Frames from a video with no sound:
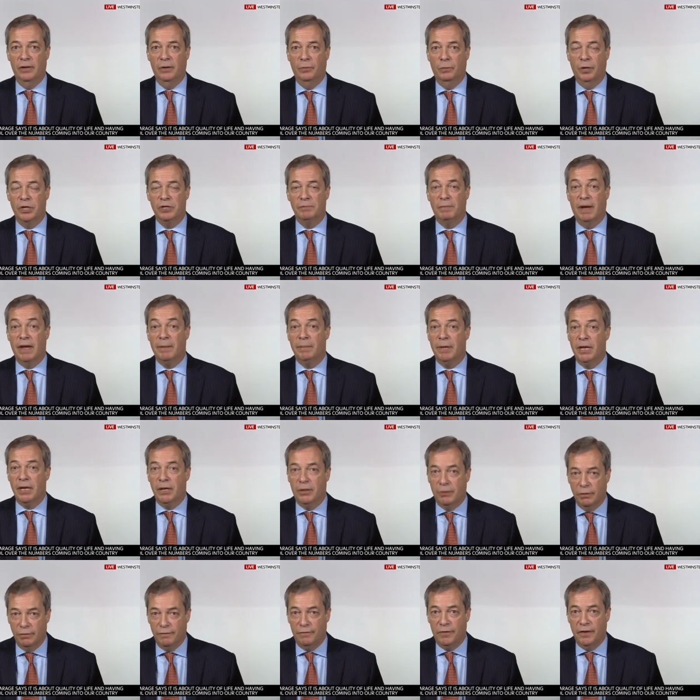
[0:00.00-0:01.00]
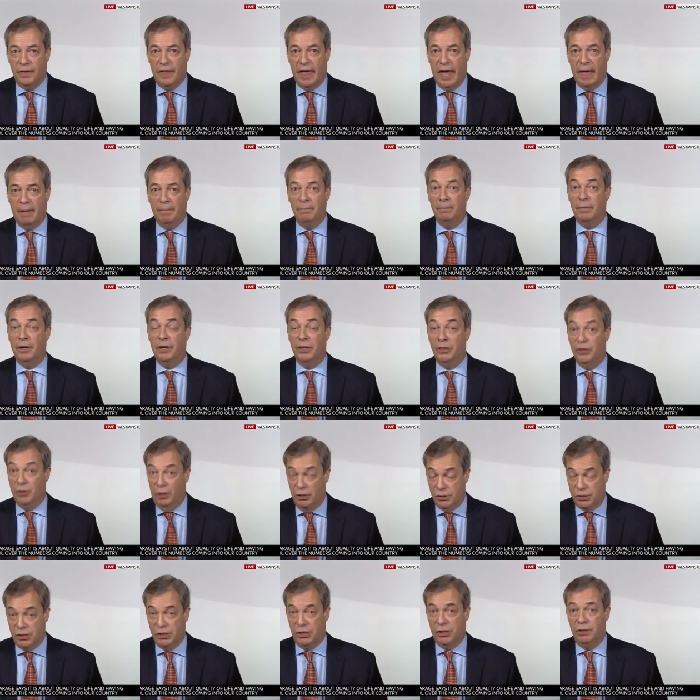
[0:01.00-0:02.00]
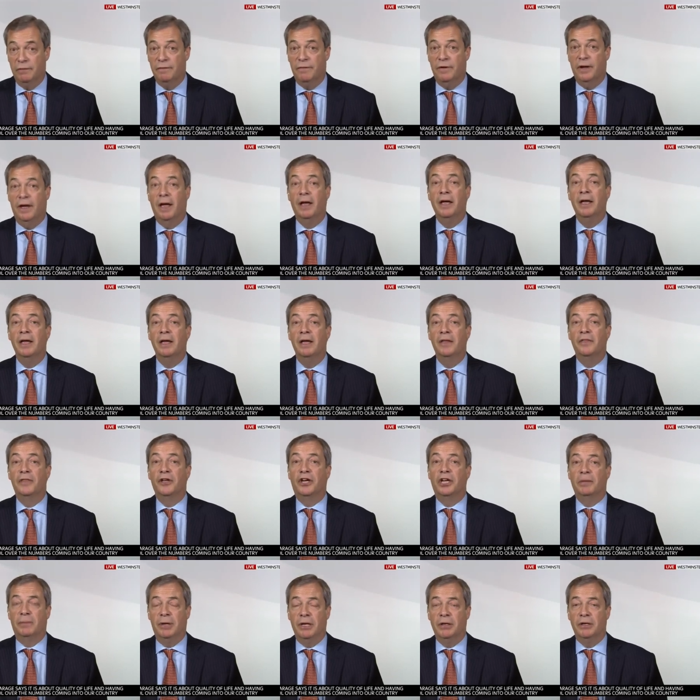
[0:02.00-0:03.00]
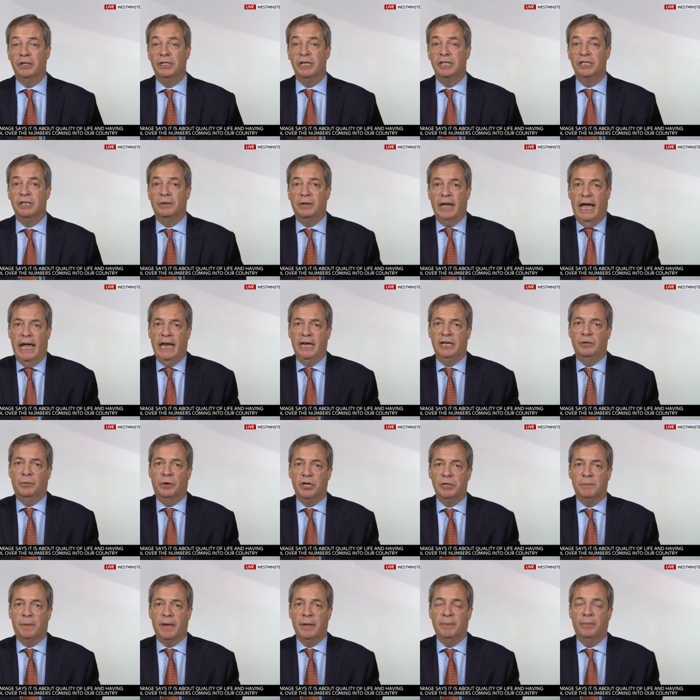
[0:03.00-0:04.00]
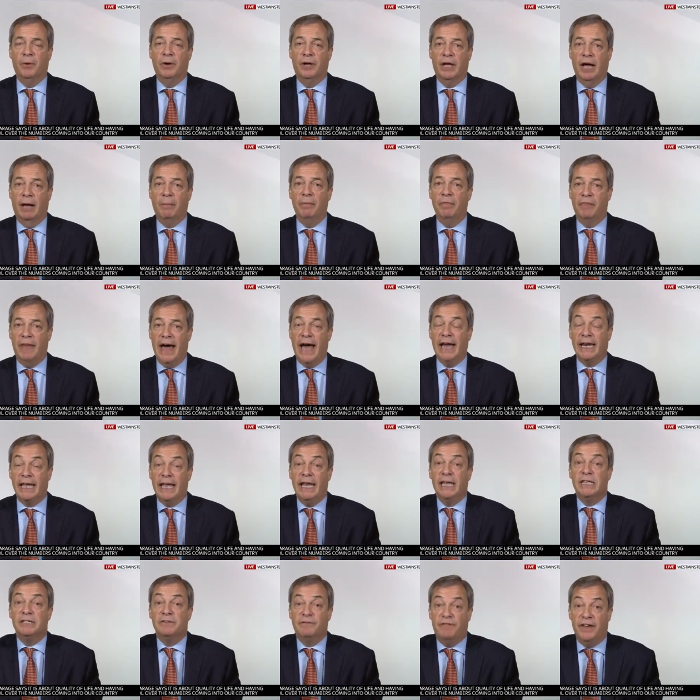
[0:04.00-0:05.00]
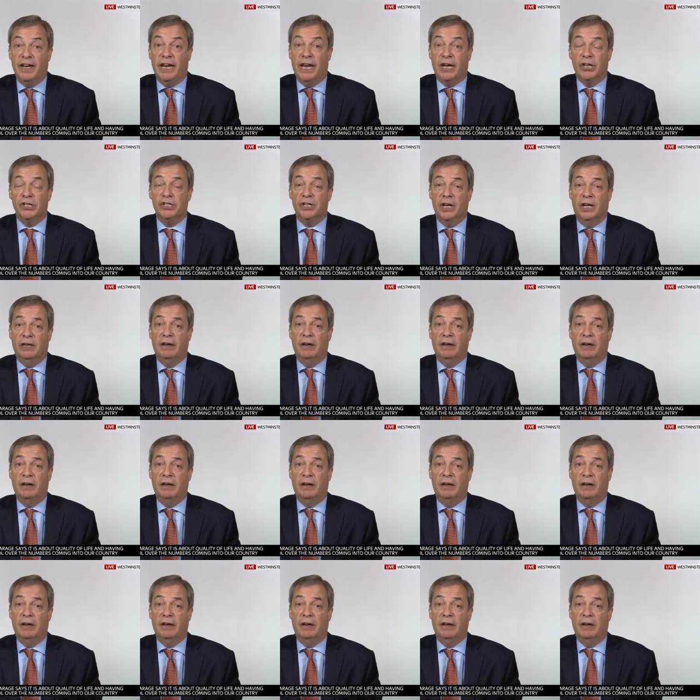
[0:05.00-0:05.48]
which may be good for them, but not so good for the communities into which people come, that is finished.